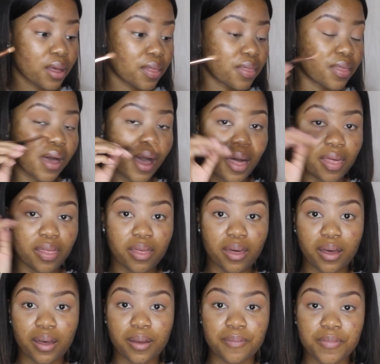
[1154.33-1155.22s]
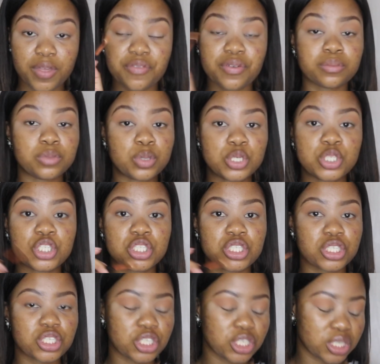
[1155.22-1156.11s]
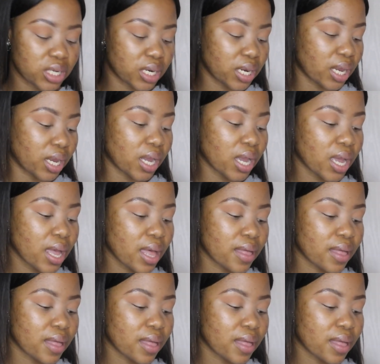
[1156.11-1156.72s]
if I'm doing just the cheese and egg,